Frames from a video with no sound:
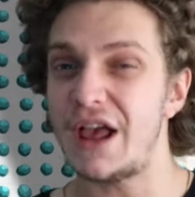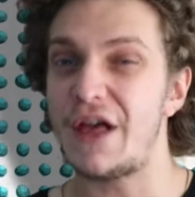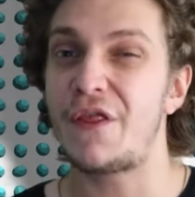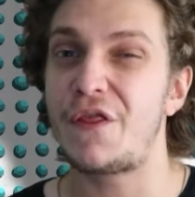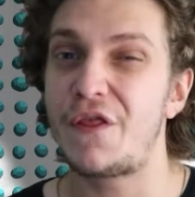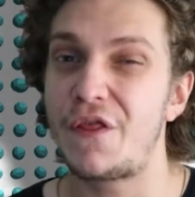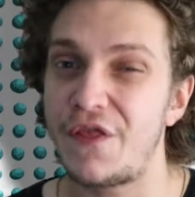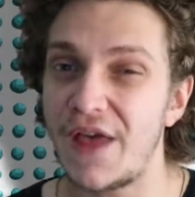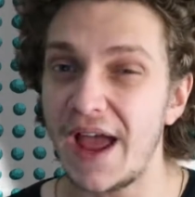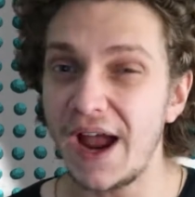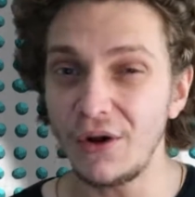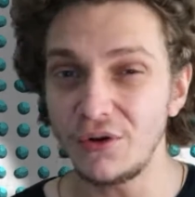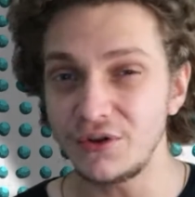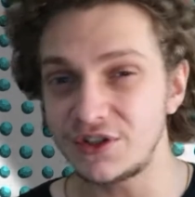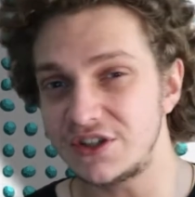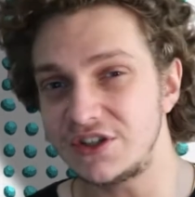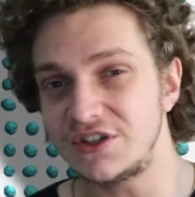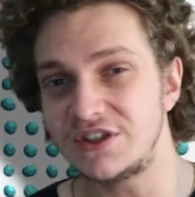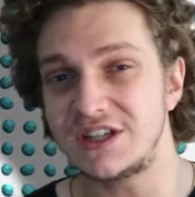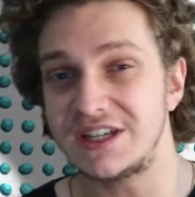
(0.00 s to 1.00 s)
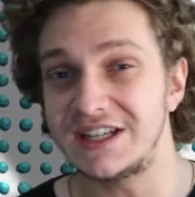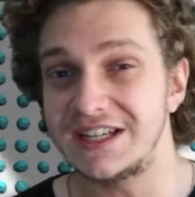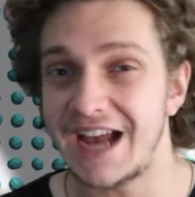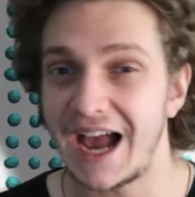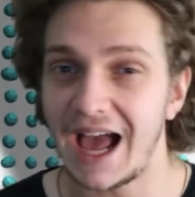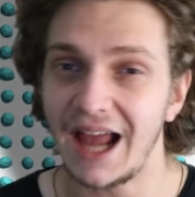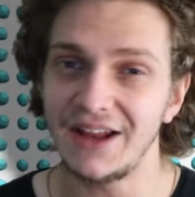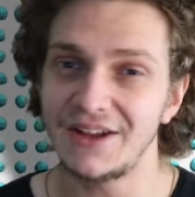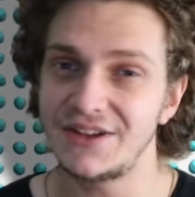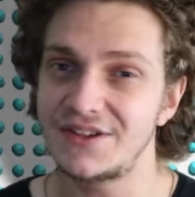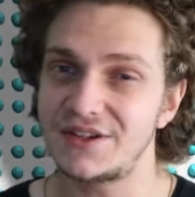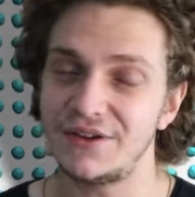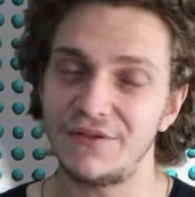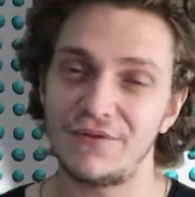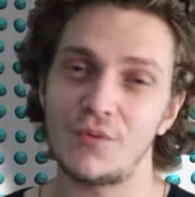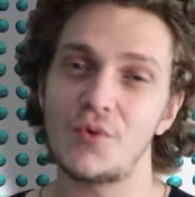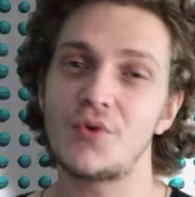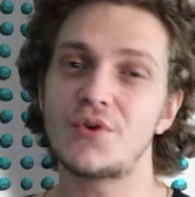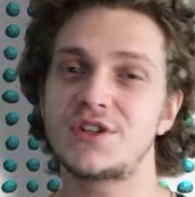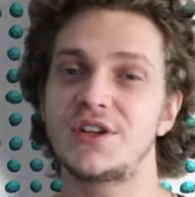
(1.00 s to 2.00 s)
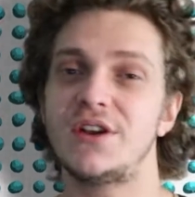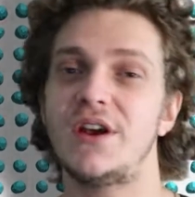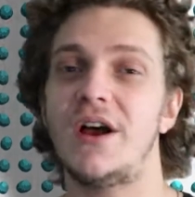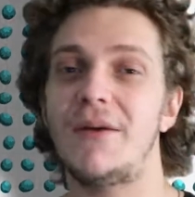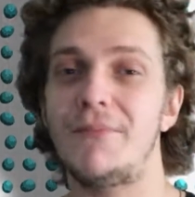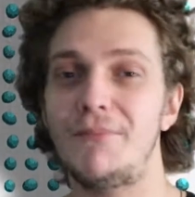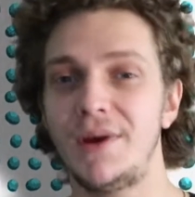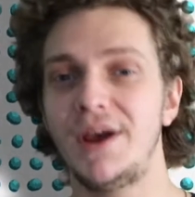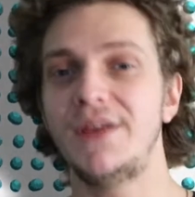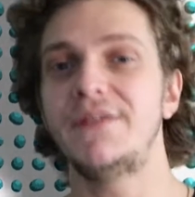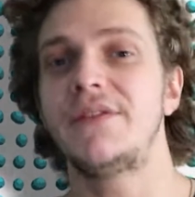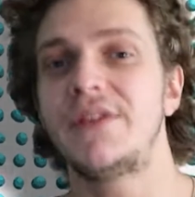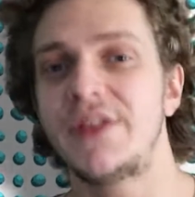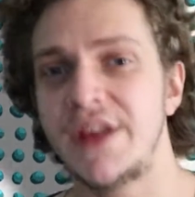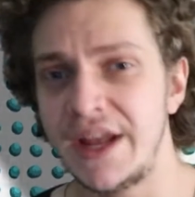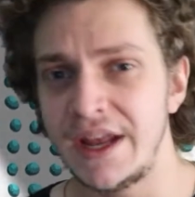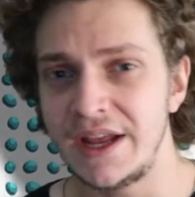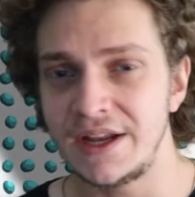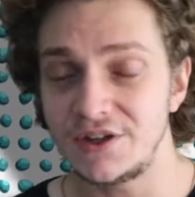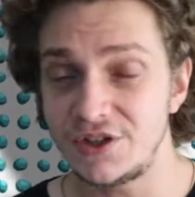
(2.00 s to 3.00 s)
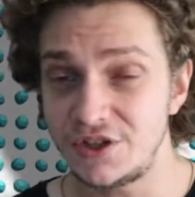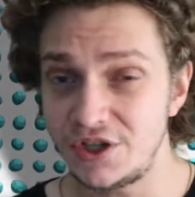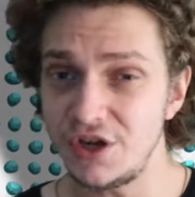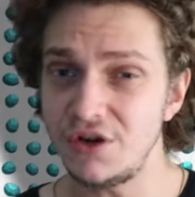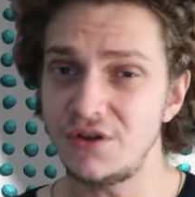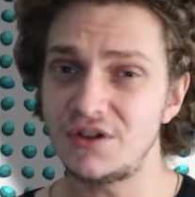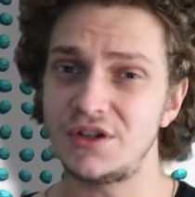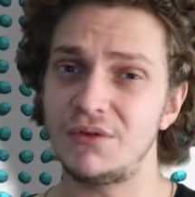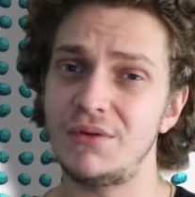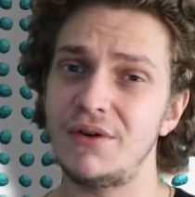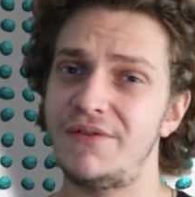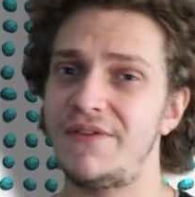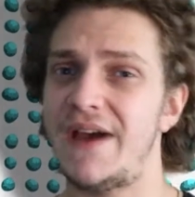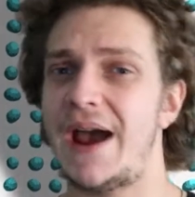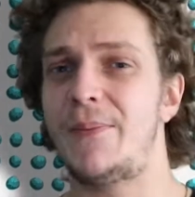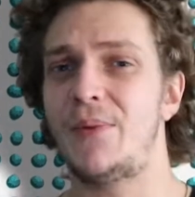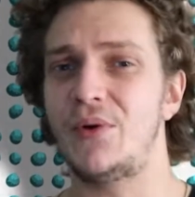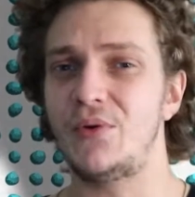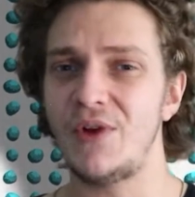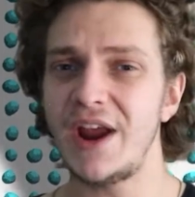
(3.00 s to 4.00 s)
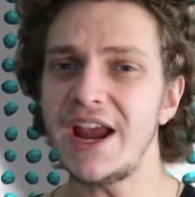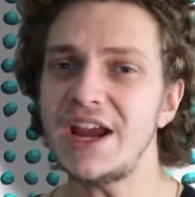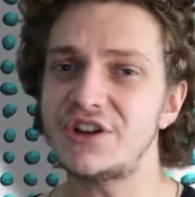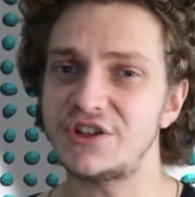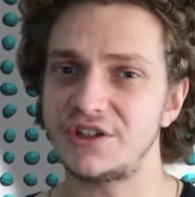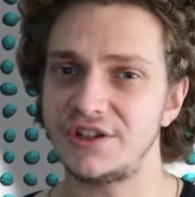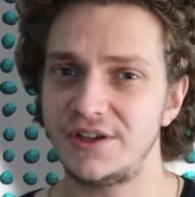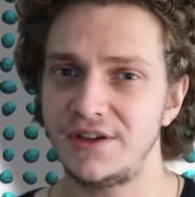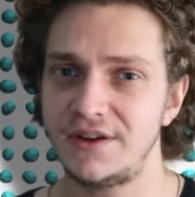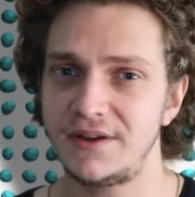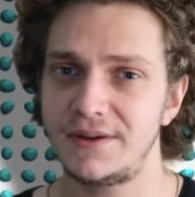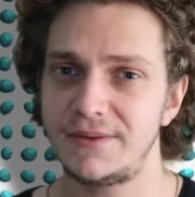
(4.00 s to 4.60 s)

a thousand gallons of water a month due to evaporation.